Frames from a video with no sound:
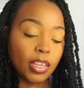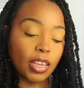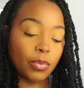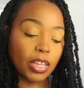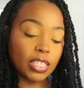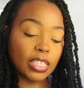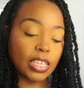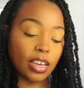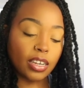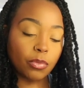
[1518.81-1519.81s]
Then we got the
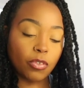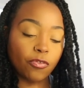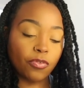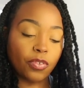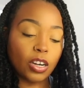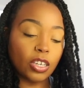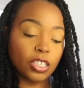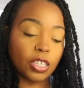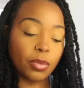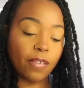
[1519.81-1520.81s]
sun in
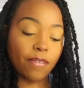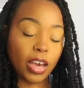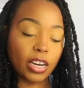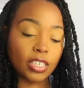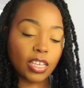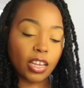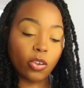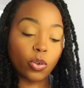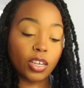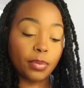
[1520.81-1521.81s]
reverse. Could be a fire
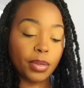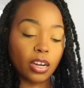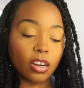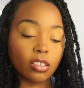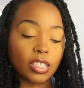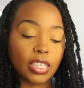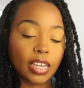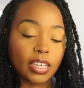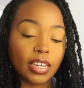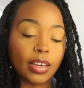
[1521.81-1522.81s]
sign or could be an earth
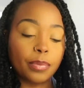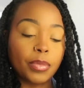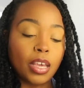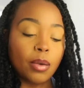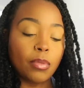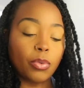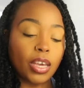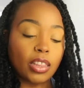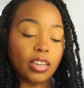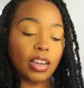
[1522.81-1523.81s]
sign. Yeah. But we
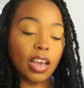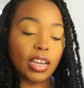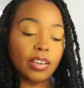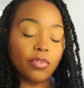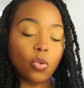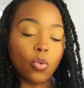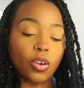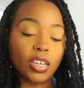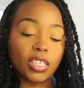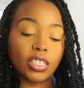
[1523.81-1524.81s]
got the nine of
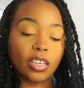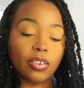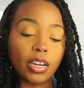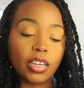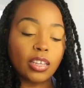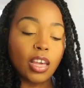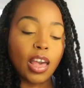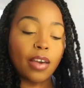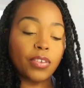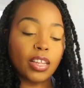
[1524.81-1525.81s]
coins. All right.
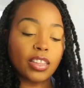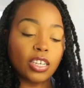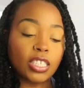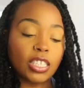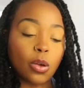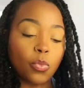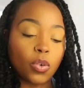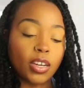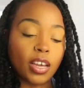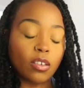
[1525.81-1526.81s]
I feel like there's
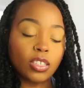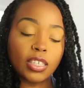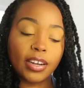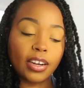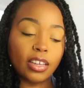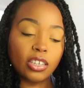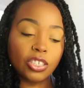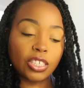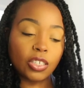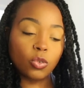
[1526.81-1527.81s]
someone else in your
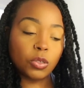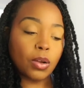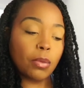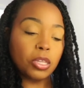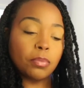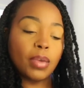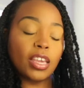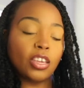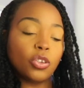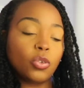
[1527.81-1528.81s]
energy who's probably
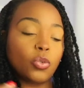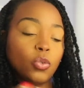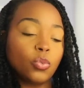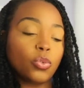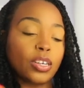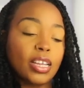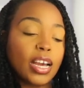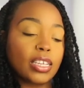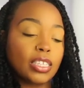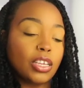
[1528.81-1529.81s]
making you
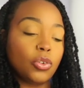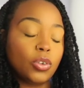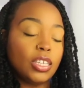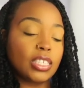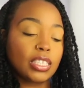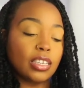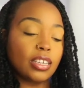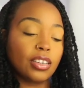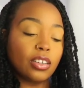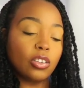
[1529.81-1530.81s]
realize that you need to
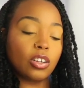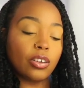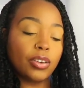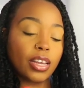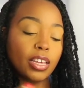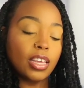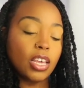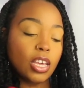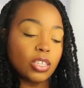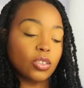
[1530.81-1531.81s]
heal. All right.
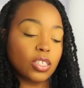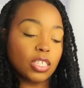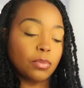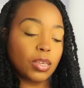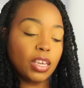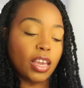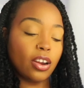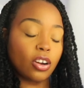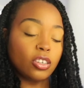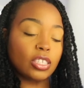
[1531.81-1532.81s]
So this could be
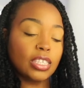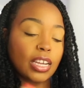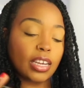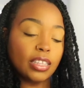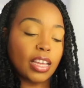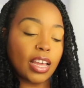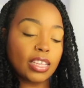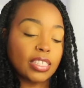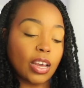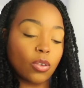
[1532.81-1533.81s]
a earth sign that
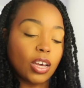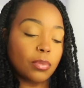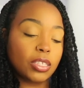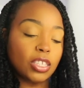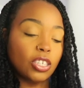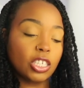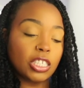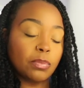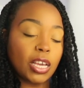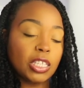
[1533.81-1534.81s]
has now come into your
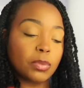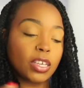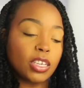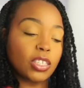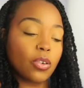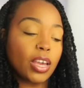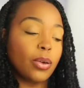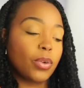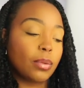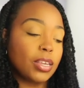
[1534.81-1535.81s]
space because,
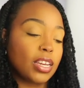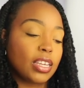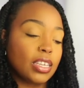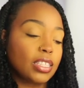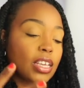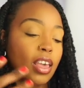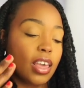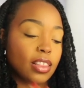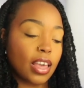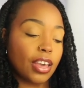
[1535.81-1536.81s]
okay, what I'm getting is
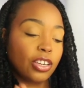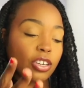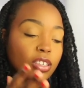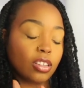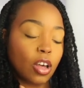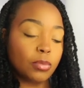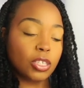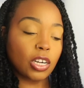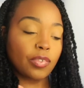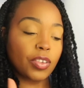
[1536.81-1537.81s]
that you're
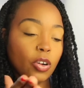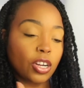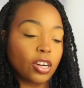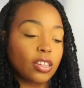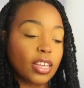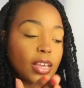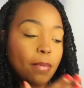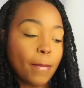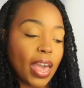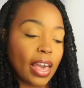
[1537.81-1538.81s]
observing or you're
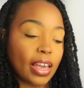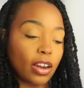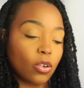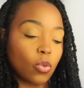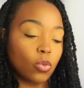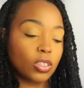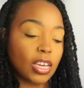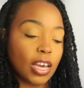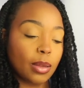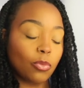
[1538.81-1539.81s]
looking back at an old
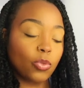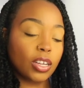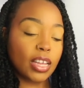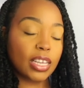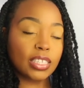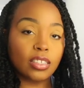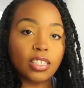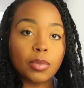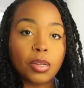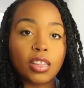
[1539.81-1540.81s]
time, realizing
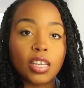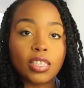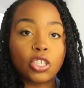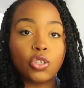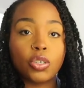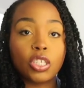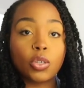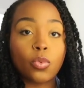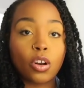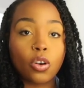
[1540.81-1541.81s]
some of the things that you need
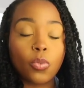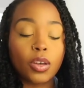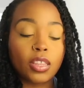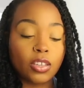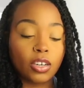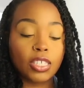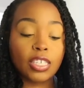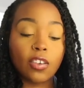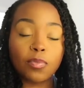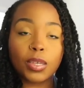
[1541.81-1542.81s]
to work on within
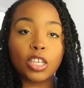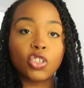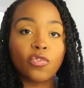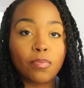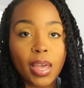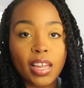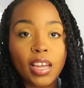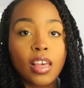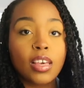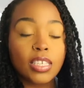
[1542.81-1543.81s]
yourself because you've met
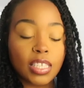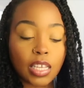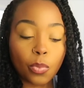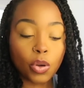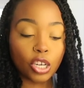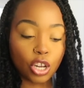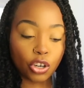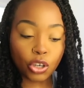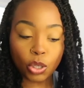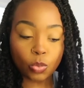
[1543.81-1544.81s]
someone
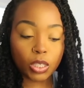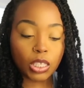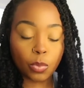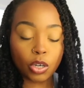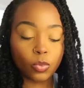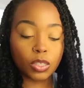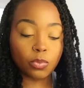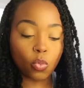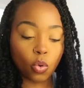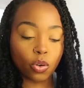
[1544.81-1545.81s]
new, someone who is
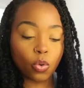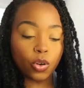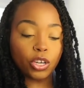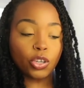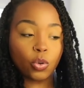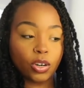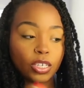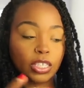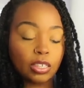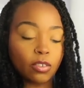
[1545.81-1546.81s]
more on
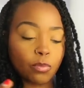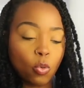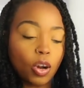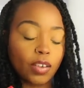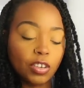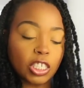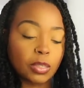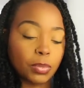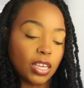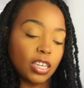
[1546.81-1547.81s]
yours, more of your
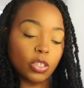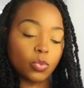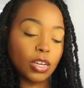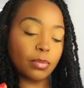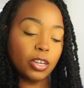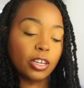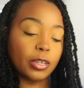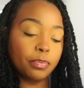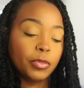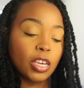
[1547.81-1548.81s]
speed is what I'm
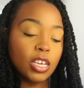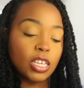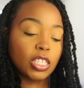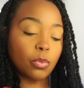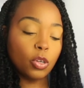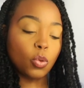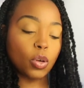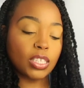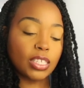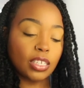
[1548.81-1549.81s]
hearing someone who
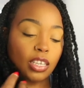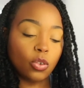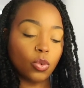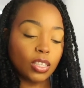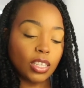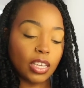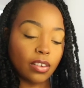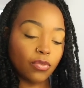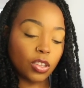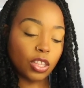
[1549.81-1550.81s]
wants to equally
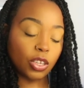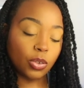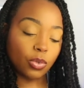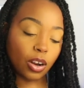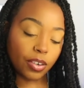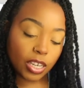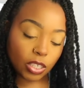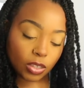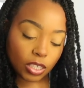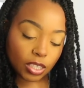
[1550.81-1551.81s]
give with you all right
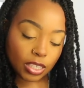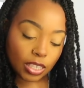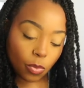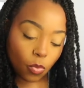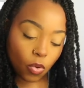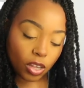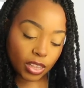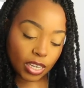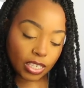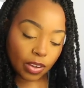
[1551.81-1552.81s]
so this is someone
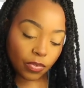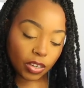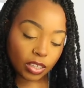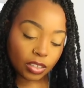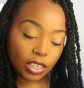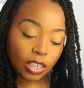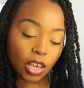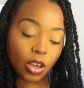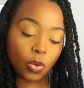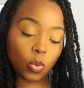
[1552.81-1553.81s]
that definitely
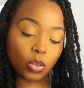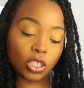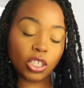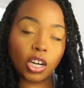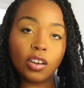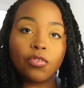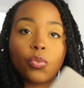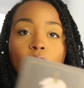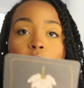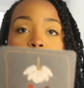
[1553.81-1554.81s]
will serve with